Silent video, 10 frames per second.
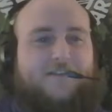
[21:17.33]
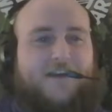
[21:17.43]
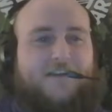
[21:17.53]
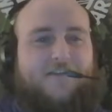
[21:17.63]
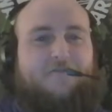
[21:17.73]
is
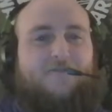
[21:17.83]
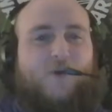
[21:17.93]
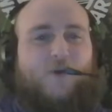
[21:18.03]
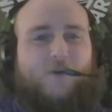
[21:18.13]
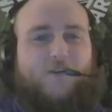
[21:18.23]
kind of their
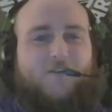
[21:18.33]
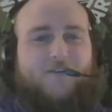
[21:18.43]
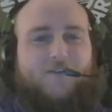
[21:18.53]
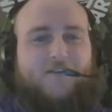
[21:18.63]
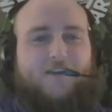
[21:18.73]
floor
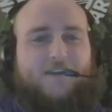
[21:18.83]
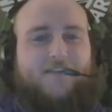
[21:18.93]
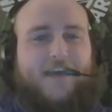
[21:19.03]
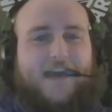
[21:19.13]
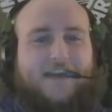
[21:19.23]

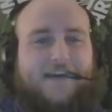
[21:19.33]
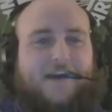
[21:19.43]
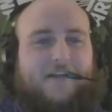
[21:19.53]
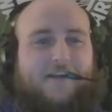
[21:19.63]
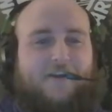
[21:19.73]
in the
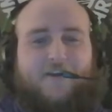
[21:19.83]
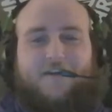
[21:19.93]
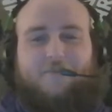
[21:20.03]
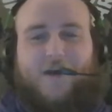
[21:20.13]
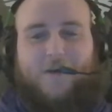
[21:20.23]
NIL
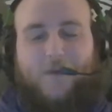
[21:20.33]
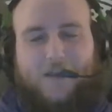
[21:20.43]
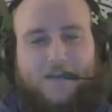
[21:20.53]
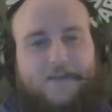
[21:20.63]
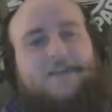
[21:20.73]
era, in my
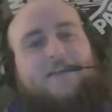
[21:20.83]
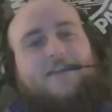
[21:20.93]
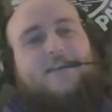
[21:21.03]
opinion.